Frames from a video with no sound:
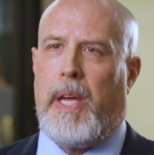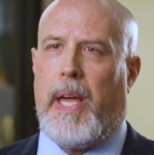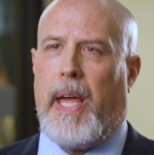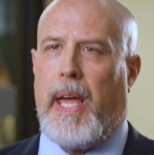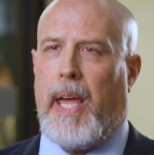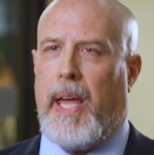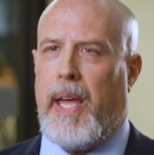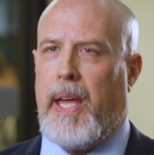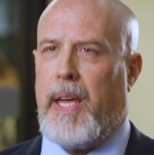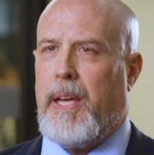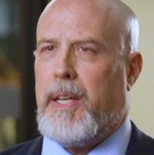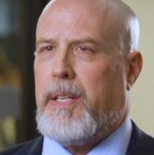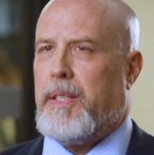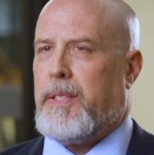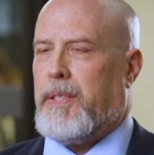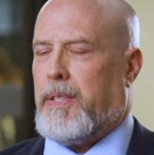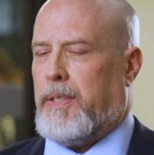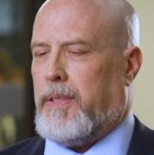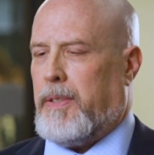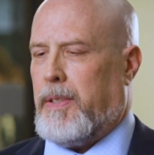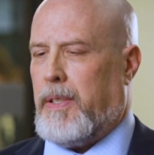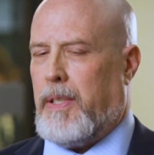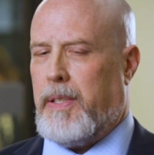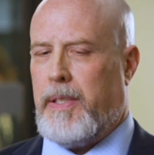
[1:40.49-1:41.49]
And
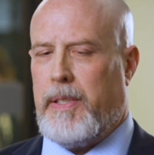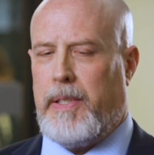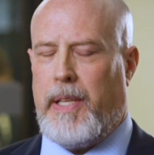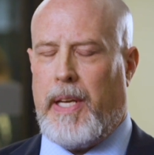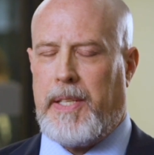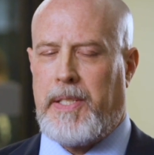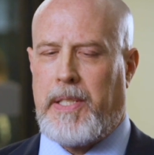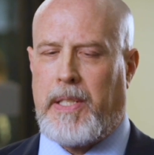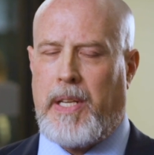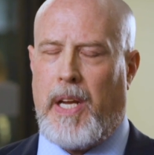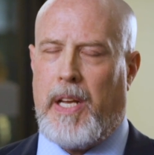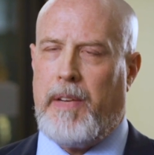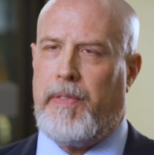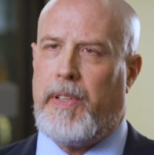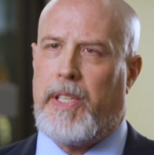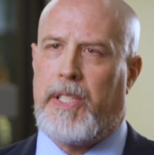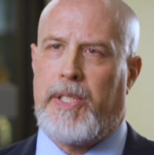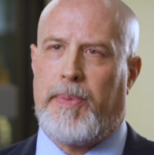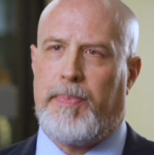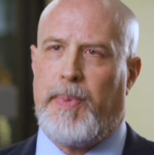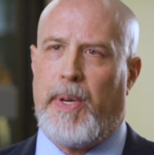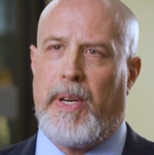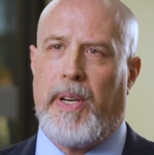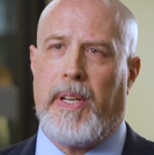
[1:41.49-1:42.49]
that's the kind of
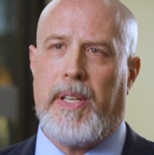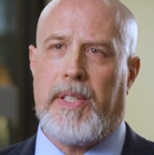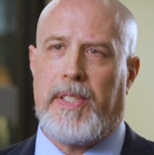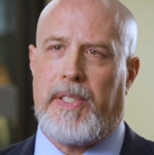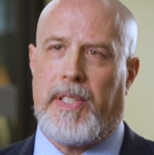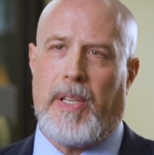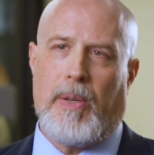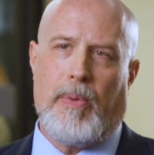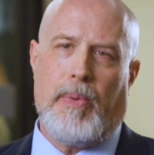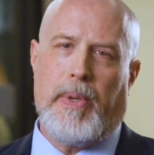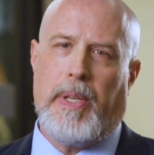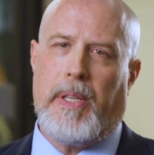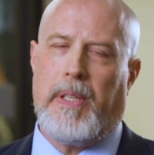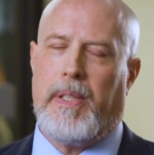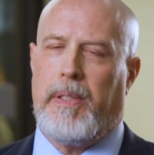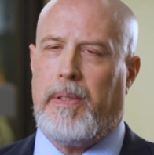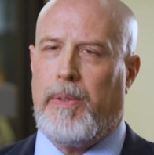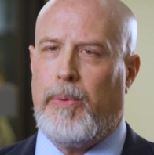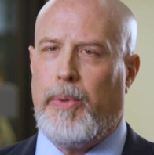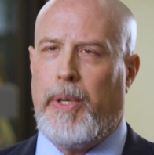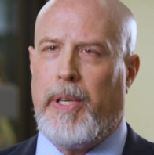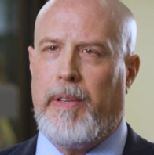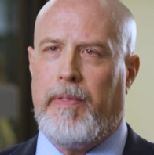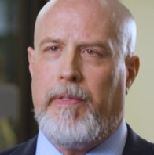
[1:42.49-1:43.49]
experience that we,
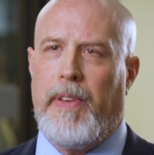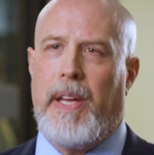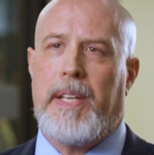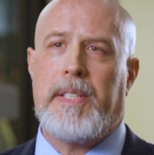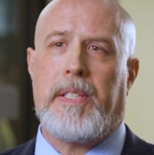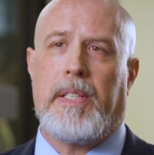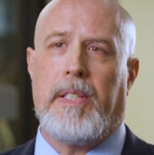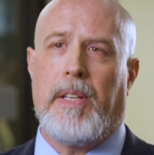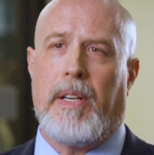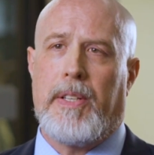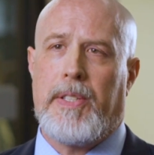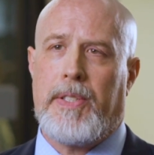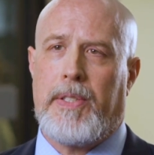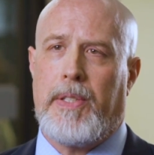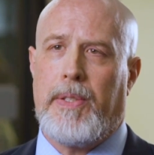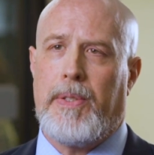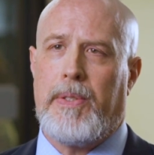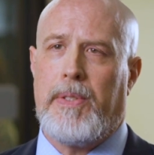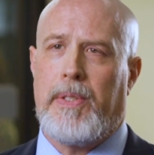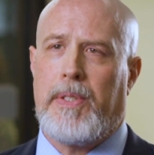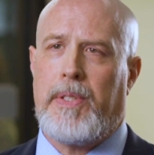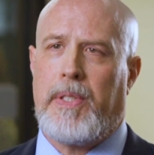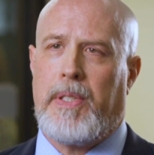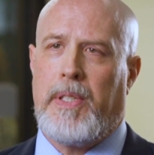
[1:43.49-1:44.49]
we invest in our
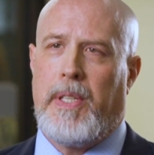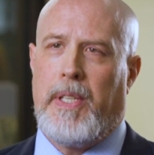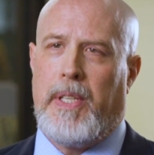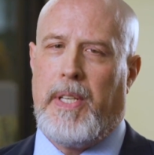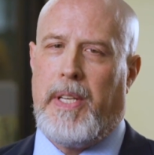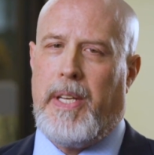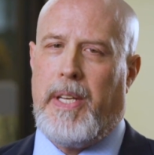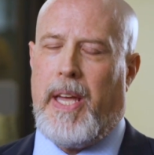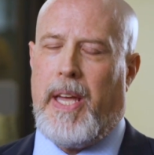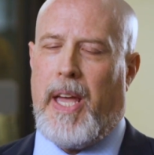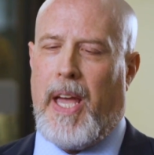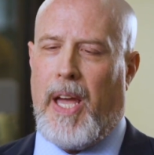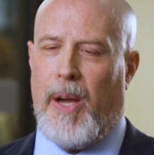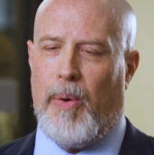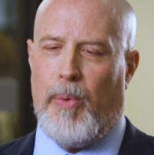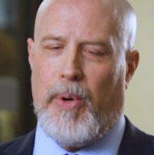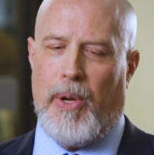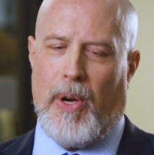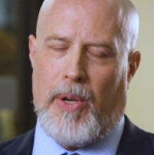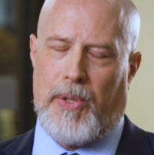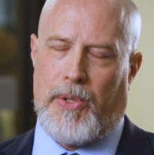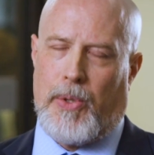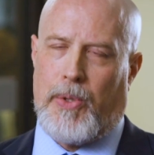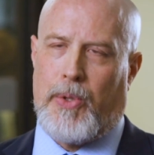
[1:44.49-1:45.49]
students and
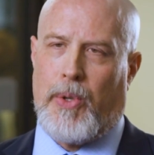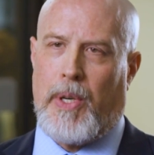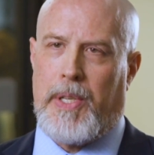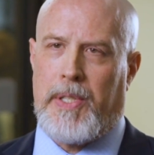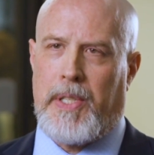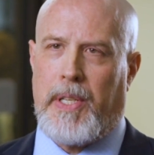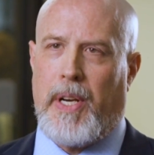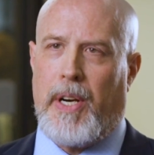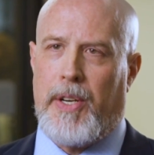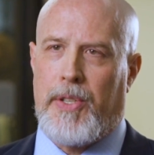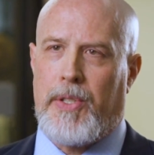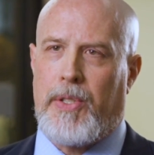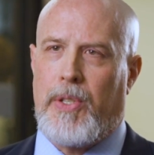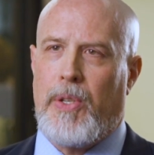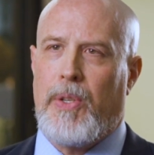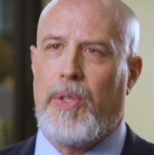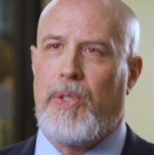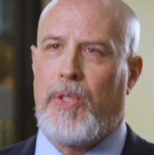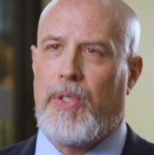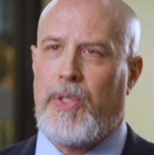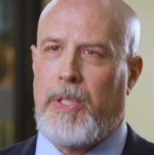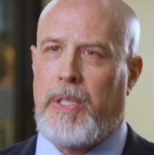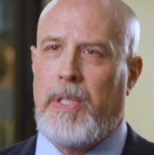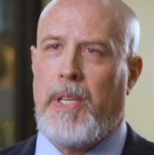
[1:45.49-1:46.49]
we also trust that our
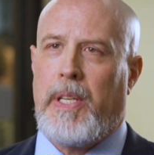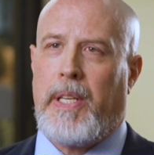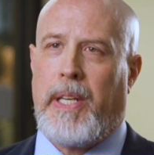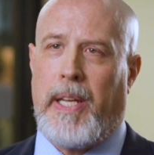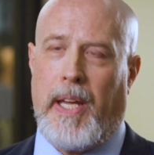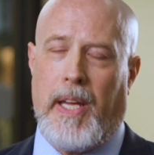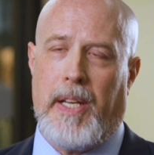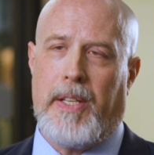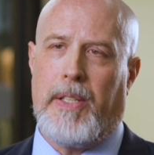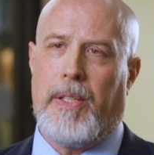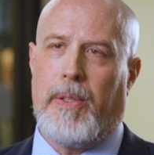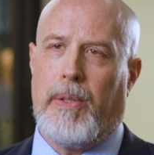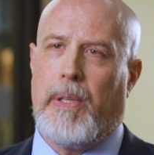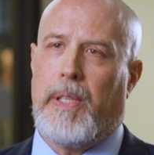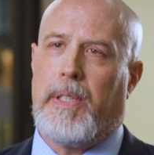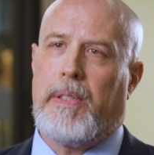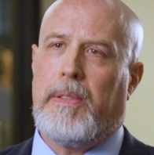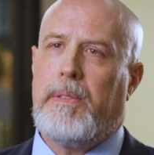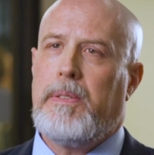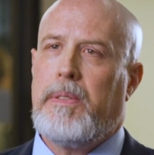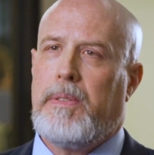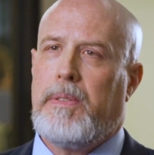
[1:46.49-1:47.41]
students can do it.